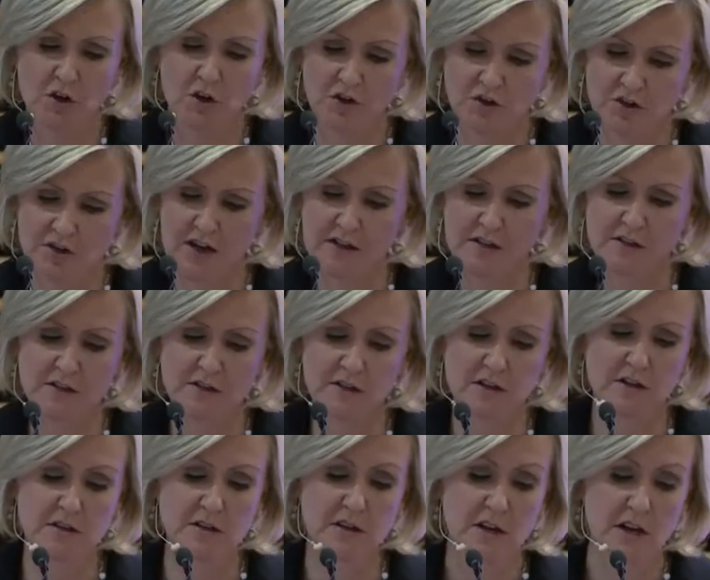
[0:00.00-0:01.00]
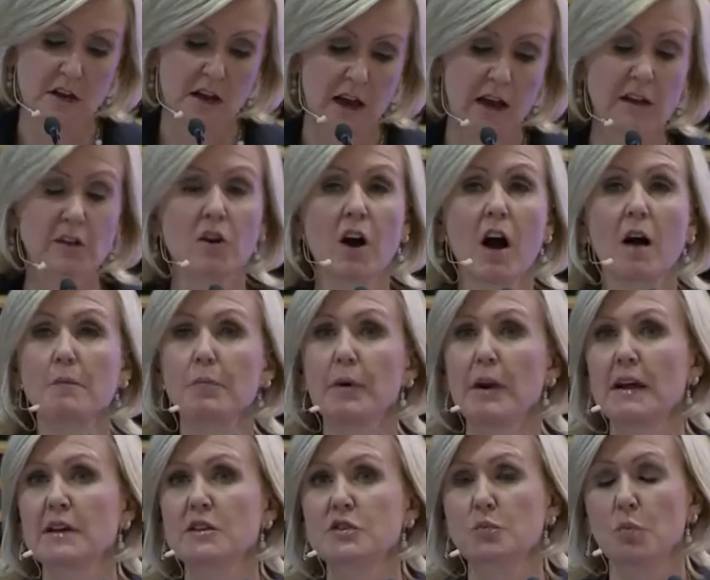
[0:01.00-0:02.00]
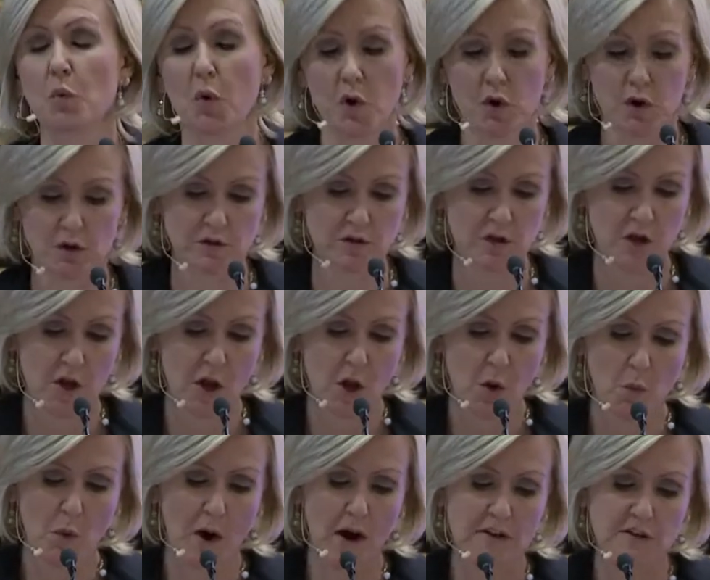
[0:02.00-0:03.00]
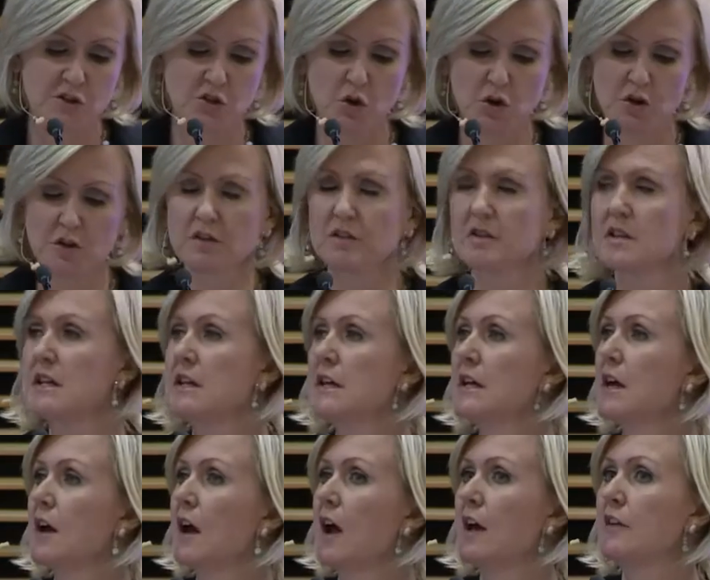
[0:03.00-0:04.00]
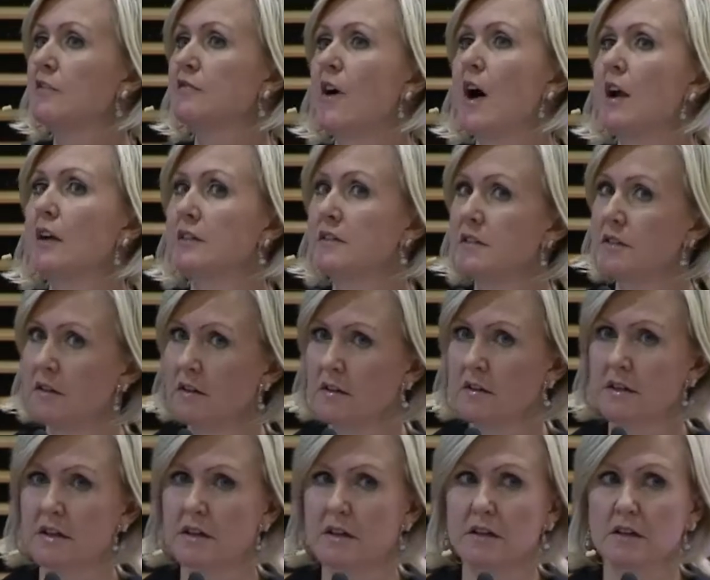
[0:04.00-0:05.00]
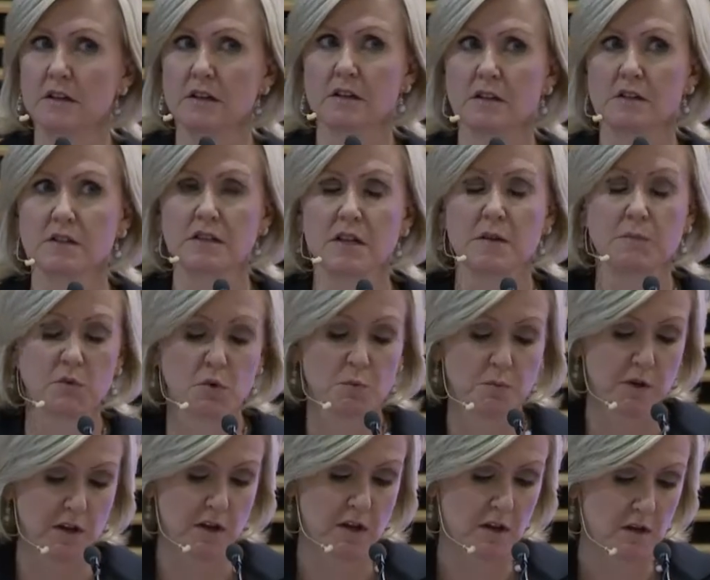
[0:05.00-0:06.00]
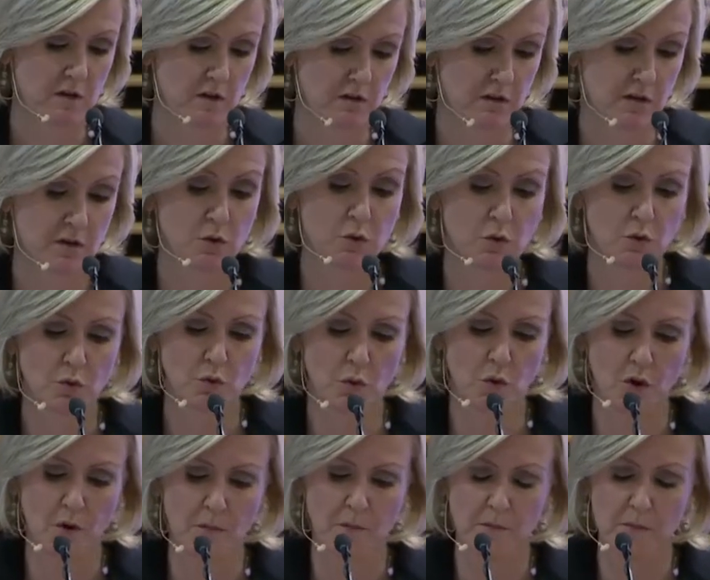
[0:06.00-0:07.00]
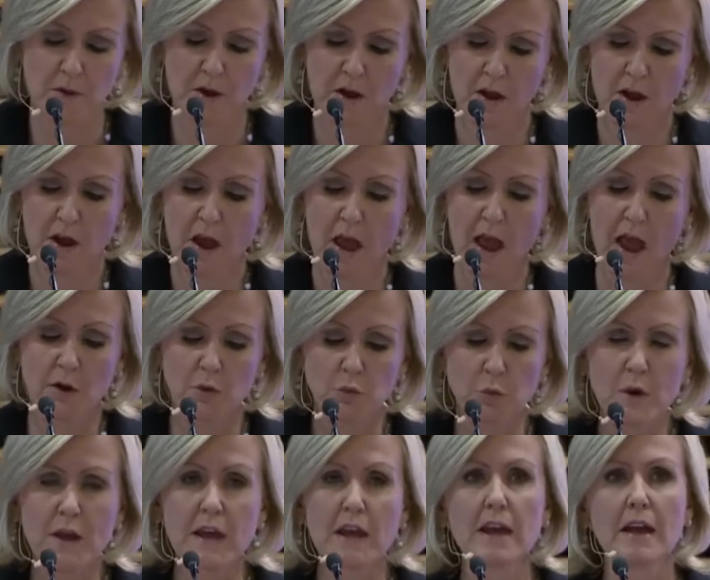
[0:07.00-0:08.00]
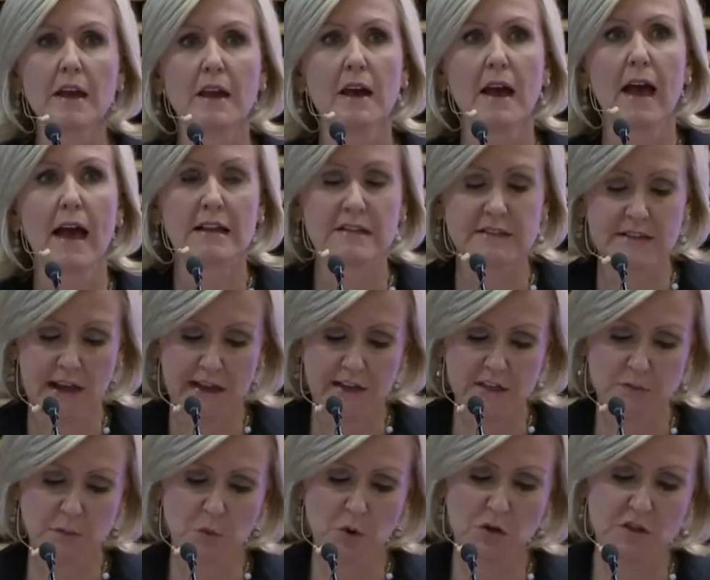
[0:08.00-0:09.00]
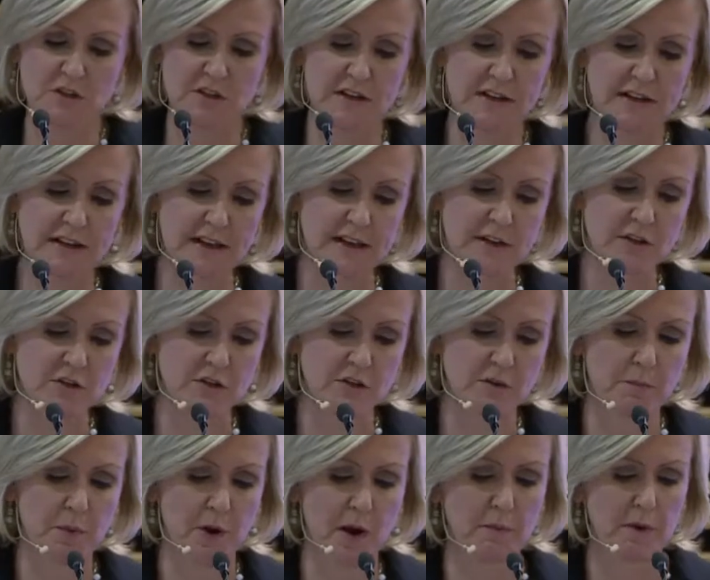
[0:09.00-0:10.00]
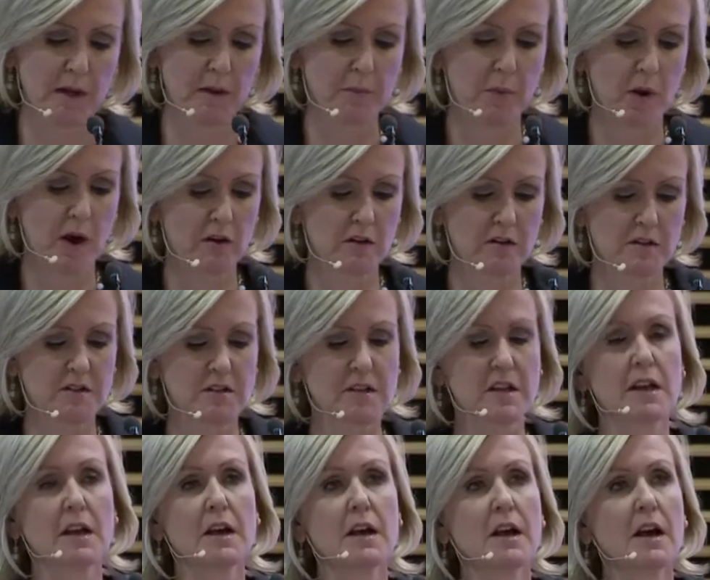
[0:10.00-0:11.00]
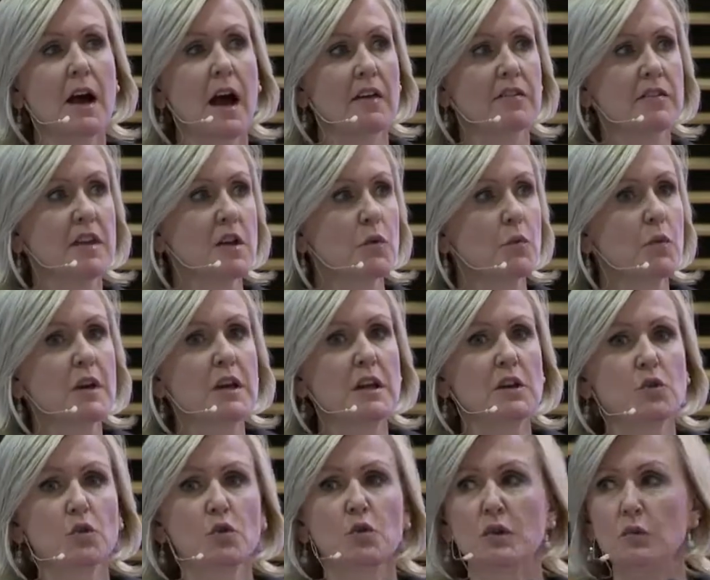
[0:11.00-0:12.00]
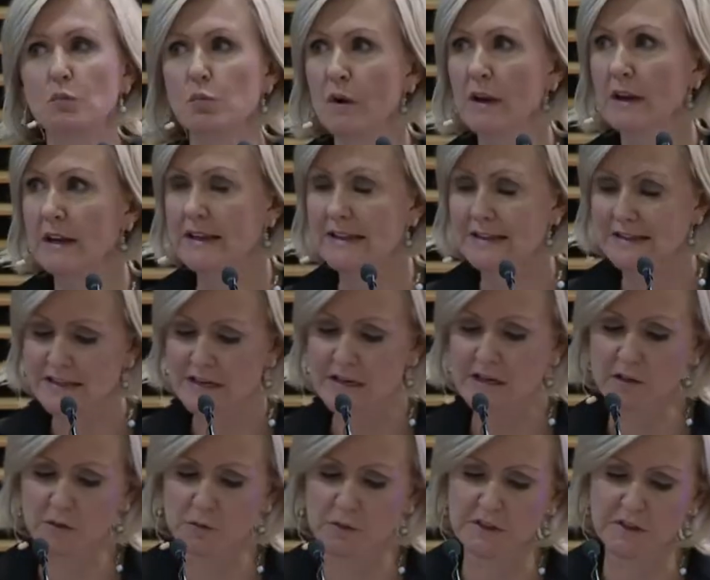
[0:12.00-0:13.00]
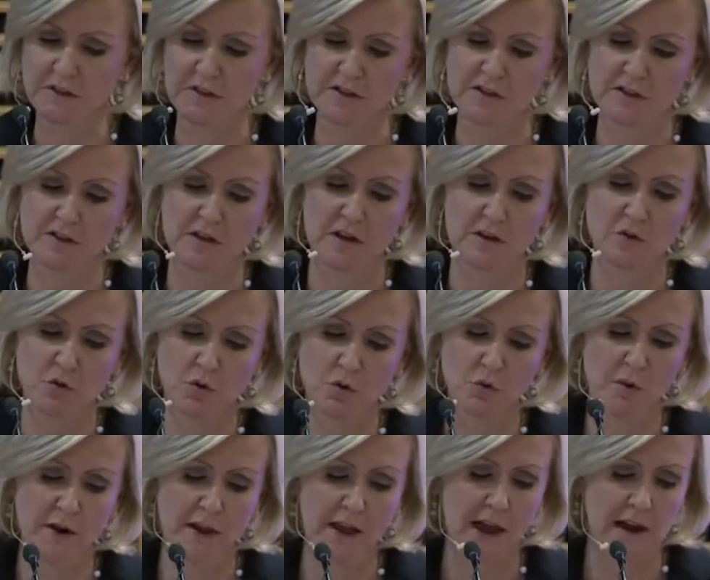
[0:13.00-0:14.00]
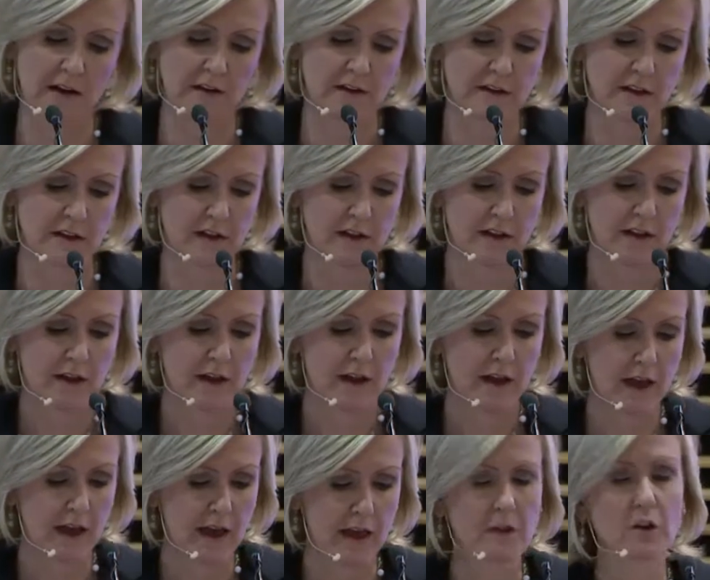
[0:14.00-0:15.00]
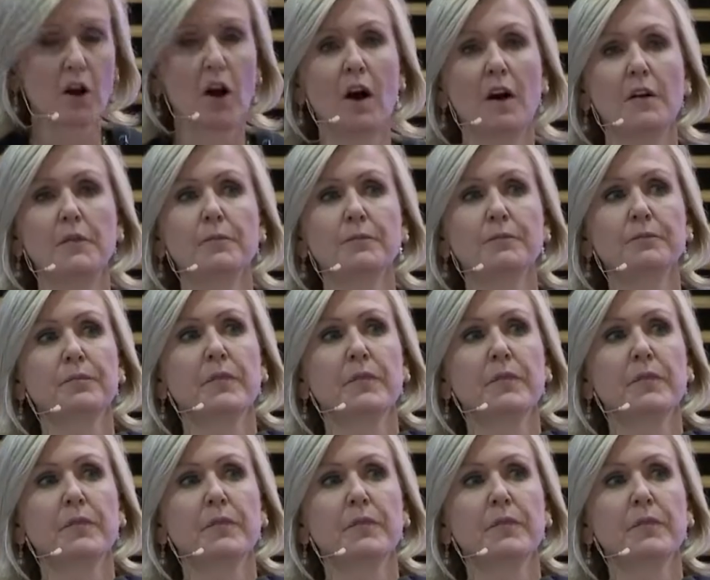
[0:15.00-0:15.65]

contested, and complex world where uncertainty and volatility seem to be the new norm. And we, as experts and leaders in public policy, I think we need to really deal with this new reality head on.